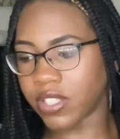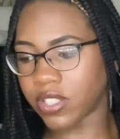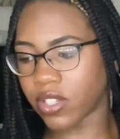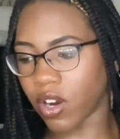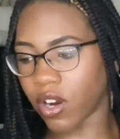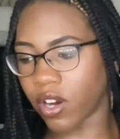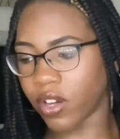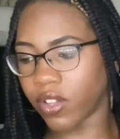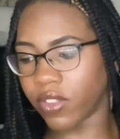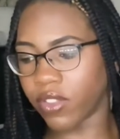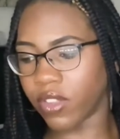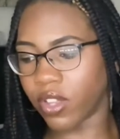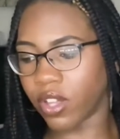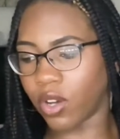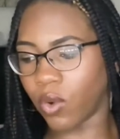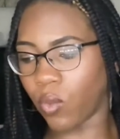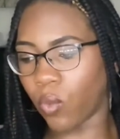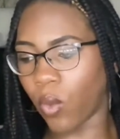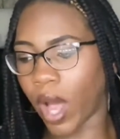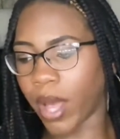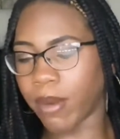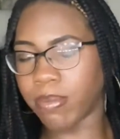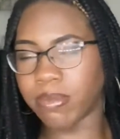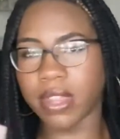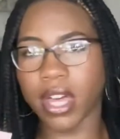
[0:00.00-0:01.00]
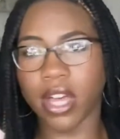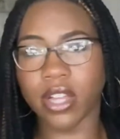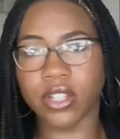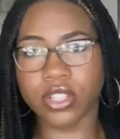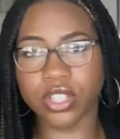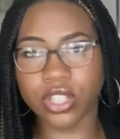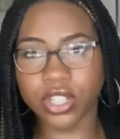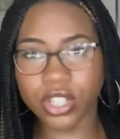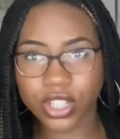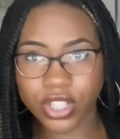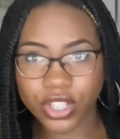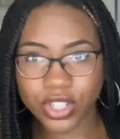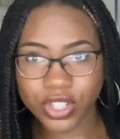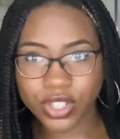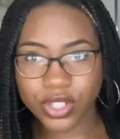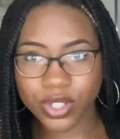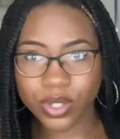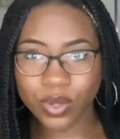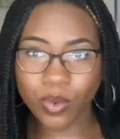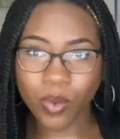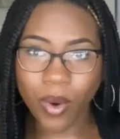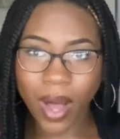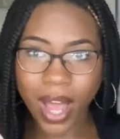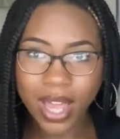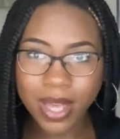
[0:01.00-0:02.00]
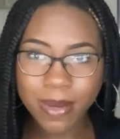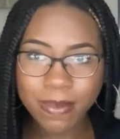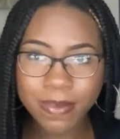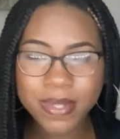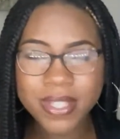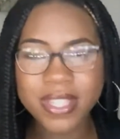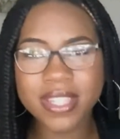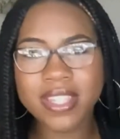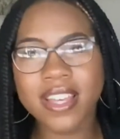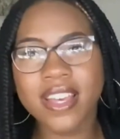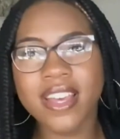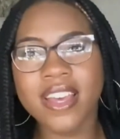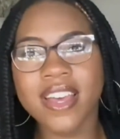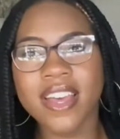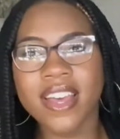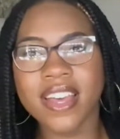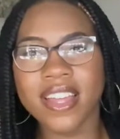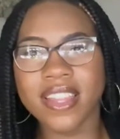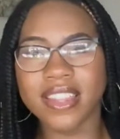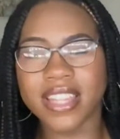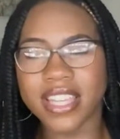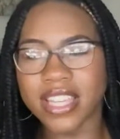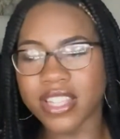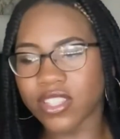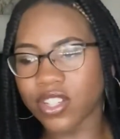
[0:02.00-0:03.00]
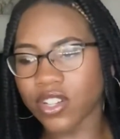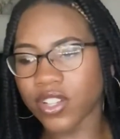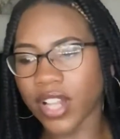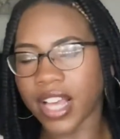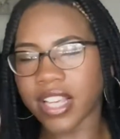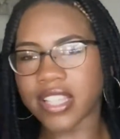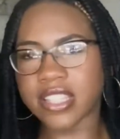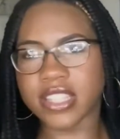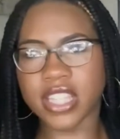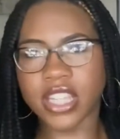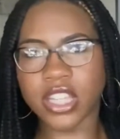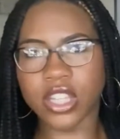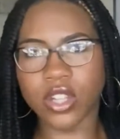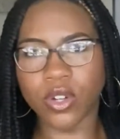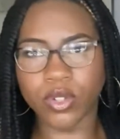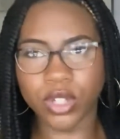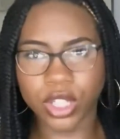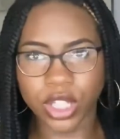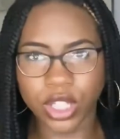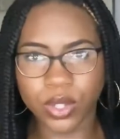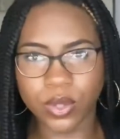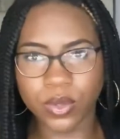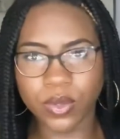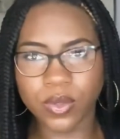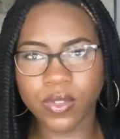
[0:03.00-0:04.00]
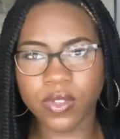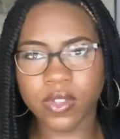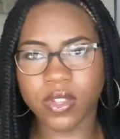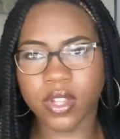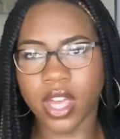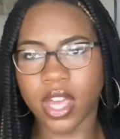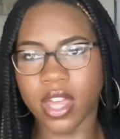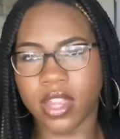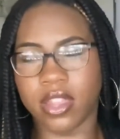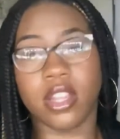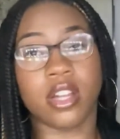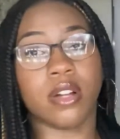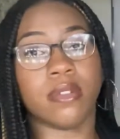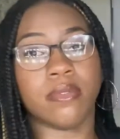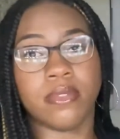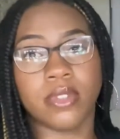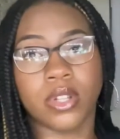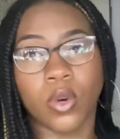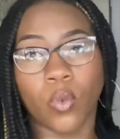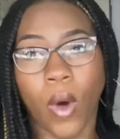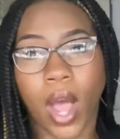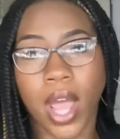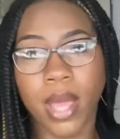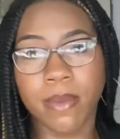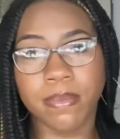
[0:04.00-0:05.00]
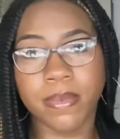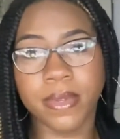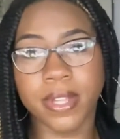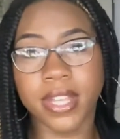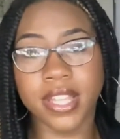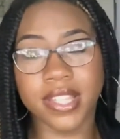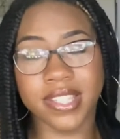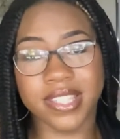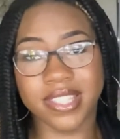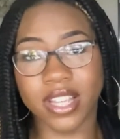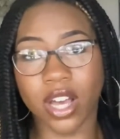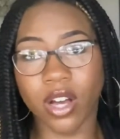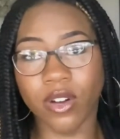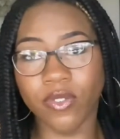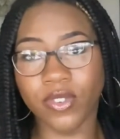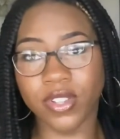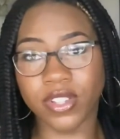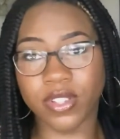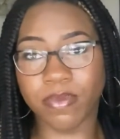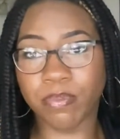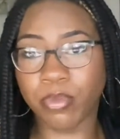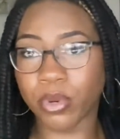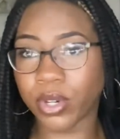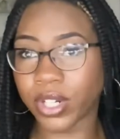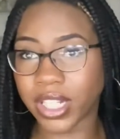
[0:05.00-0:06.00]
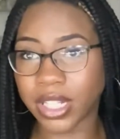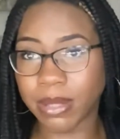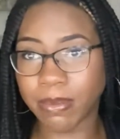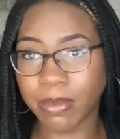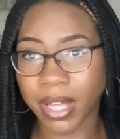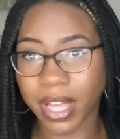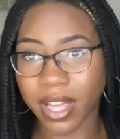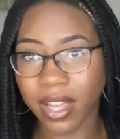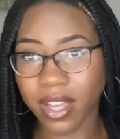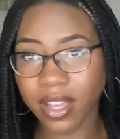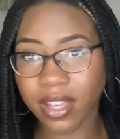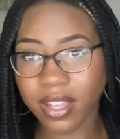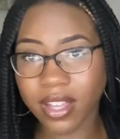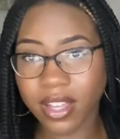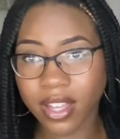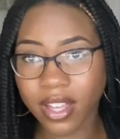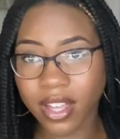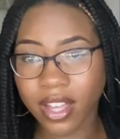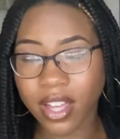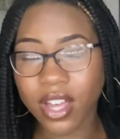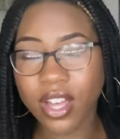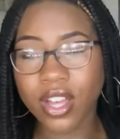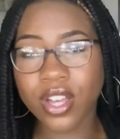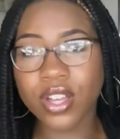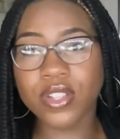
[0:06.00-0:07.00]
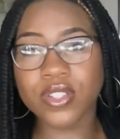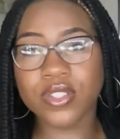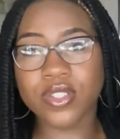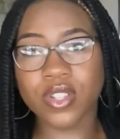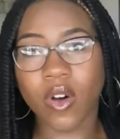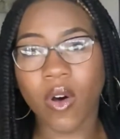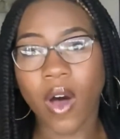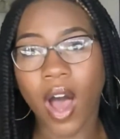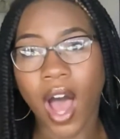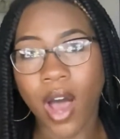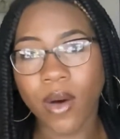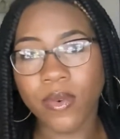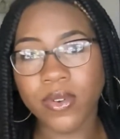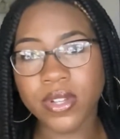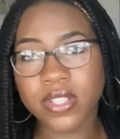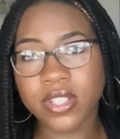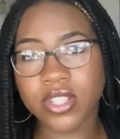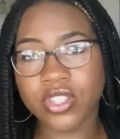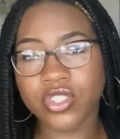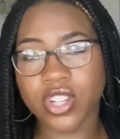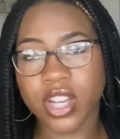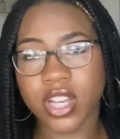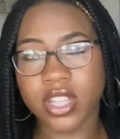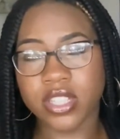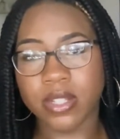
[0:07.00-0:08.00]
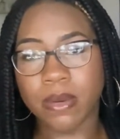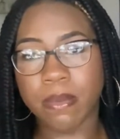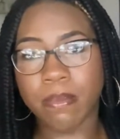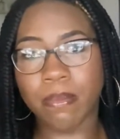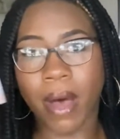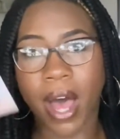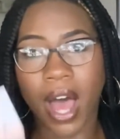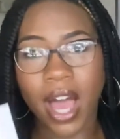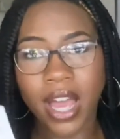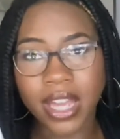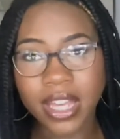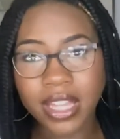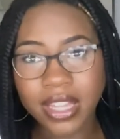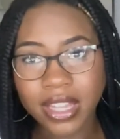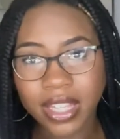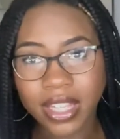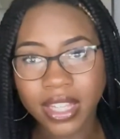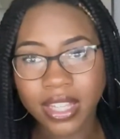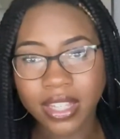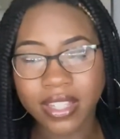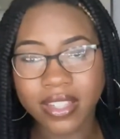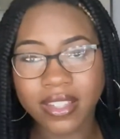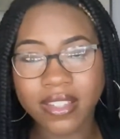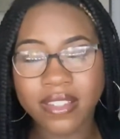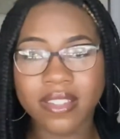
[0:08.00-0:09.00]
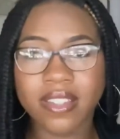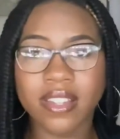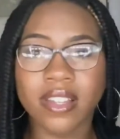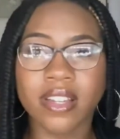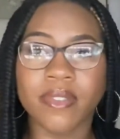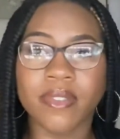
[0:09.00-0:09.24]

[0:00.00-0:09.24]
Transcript: are the Wipe That Tush wipes. These are like single use, and the wipe itself is pretty big. So I would suggest buying these,